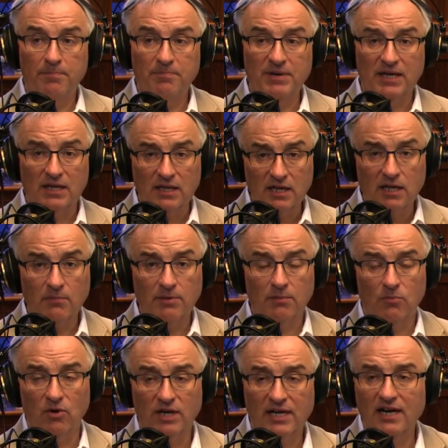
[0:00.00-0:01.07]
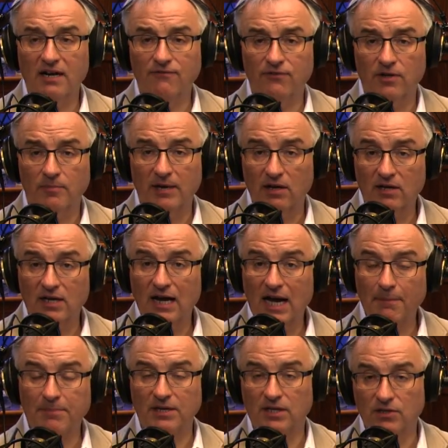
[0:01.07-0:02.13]
be a little bit more careful about
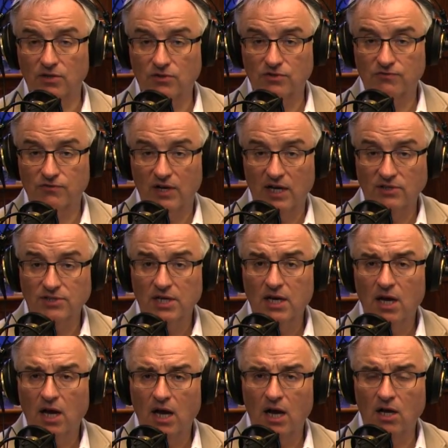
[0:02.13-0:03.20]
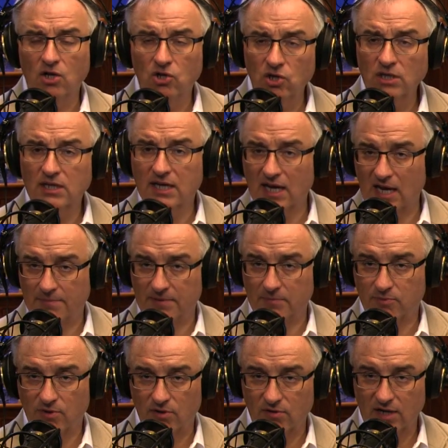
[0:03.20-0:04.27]
copying those files, a good copy
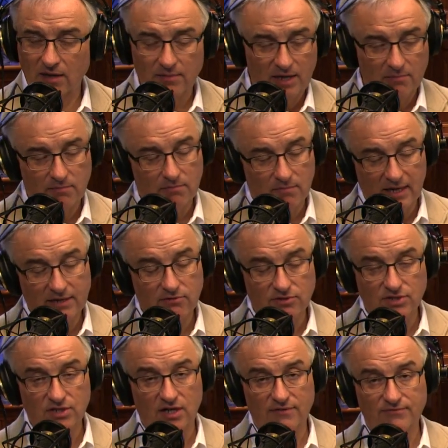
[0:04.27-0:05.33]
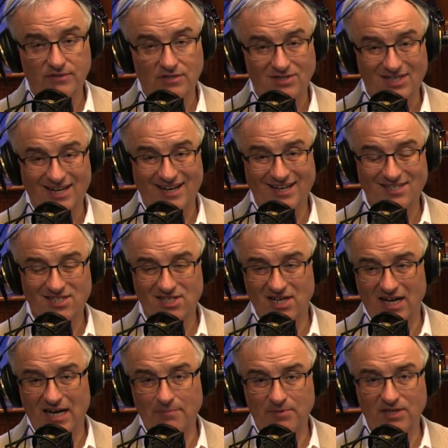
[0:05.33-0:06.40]
program, and Microsoft's DOS
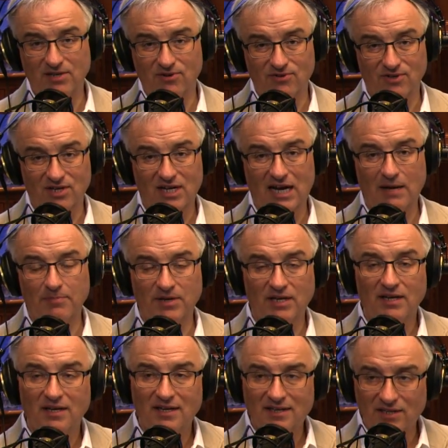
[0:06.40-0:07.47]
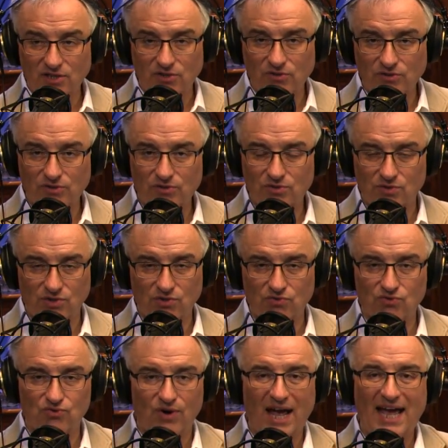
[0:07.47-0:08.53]
copy, or the copy that you use when you
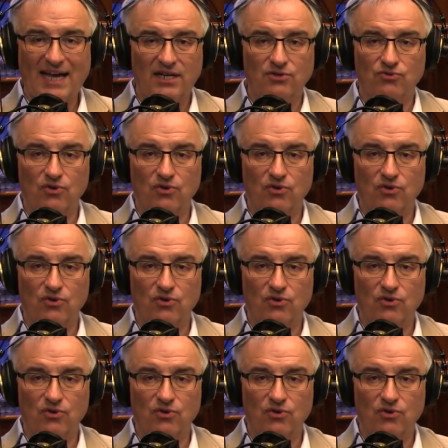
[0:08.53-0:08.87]
drag and